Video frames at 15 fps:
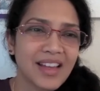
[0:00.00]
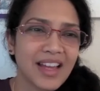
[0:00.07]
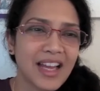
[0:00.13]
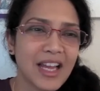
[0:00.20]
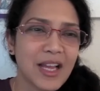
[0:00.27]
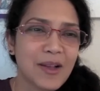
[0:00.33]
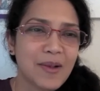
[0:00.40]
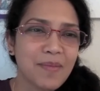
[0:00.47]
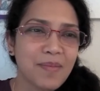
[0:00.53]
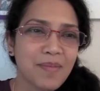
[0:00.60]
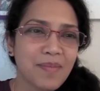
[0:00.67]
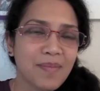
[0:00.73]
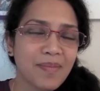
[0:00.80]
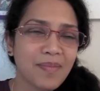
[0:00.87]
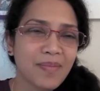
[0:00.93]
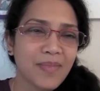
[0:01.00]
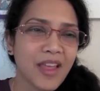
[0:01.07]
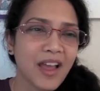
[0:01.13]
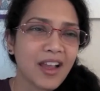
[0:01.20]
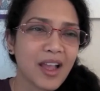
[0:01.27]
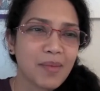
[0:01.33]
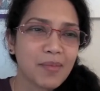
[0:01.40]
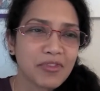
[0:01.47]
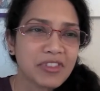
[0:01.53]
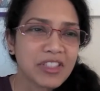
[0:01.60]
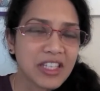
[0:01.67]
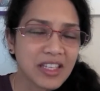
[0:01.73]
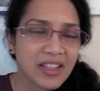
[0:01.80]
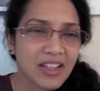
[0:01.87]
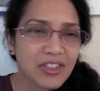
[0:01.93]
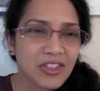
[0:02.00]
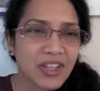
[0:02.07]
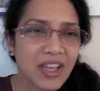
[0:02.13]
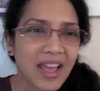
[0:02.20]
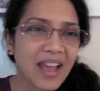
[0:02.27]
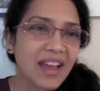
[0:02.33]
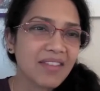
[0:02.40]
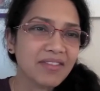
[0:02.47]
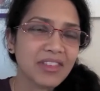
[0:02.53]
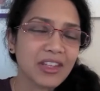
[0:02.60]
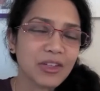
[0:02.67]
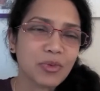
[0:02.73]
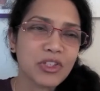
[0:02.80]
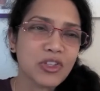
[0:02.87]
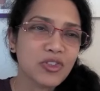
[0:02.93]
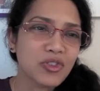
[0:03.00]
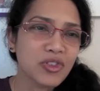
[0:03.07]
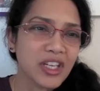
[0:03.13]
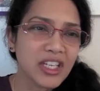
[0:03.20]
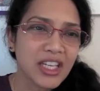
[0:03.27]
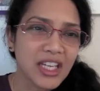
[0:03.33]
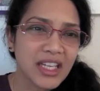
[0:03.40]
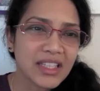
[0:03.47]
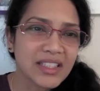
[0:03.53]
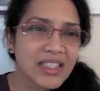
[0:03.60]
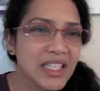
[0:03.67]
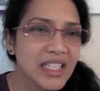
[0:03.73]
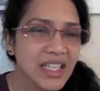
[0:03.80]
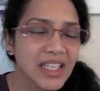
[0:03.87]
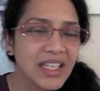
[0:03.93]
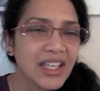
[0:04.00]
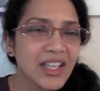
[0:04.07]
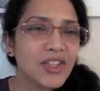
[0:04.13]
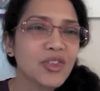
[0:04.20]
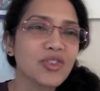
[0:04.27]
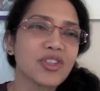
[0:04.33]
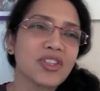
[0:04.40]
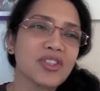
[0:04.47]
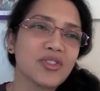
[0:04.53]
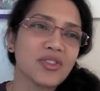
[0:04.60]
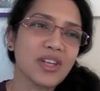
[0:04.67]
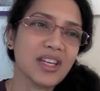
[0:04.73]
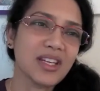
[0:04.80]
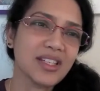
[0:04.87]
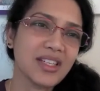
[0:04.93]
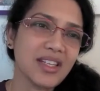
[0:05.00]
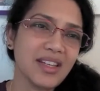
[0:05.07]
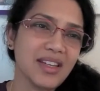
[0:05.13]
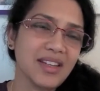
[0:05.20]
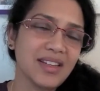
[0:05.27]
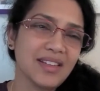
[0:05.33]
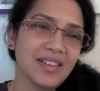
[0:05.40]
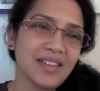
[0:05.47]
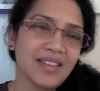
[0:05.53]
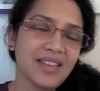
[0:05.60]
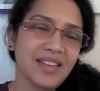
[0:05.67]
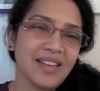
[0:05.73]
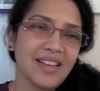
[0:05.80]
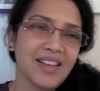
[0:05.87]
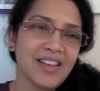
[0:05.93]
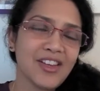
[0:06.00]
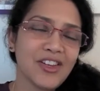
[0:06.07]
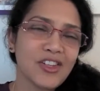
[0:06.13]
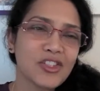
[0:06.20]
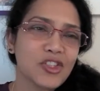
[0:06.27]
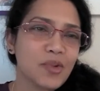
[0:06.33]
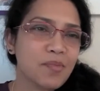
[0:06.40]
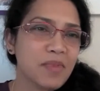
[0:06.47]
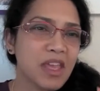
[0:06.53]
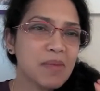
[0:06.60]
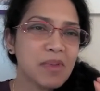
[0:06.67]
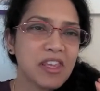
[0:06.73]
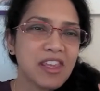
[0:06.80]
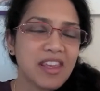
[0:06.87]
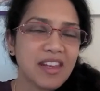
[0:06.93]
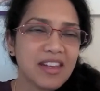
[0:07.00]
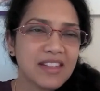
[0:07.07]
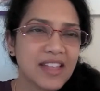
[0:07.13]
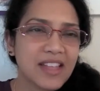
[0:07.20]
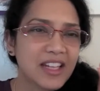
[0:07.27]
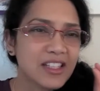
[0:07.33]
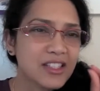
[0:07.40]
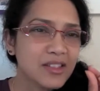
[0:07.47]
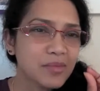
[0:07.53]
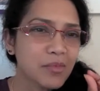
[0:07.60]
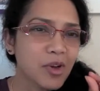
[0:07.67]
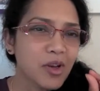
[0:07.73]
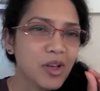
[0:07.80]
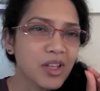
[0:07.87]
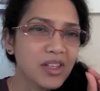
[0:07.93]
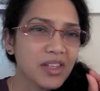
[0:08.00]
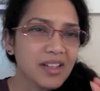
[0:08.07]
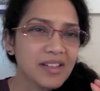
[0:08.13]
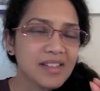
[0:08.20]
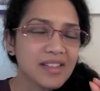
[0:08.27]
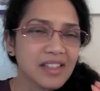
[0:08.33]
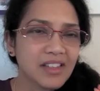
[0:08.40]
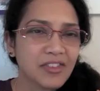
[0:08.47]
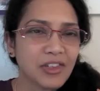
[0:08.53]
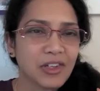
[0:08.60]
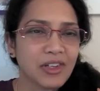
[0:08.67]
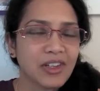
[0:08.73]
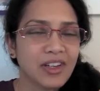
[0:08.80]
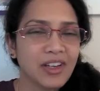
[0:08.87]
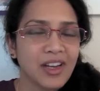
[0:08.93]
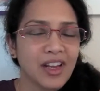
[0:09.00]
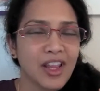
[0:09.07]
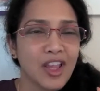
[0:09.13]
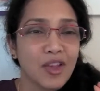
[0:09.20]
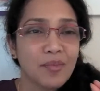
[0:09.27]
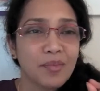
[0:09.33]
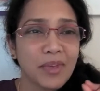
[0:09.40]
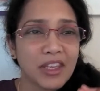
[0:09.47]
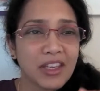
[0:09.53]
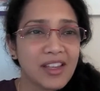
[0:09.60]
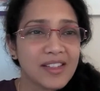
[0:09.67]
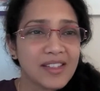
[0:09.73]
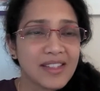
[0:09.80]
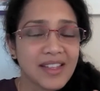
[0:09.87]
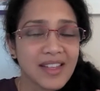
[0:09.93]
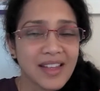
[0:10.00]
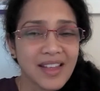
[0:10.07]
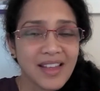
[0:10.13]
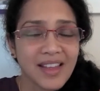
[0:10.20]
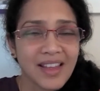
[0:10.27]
a cup of tea that you have, but when you're drinking tea, you just drink tea. So maybe it is that small little sliver, because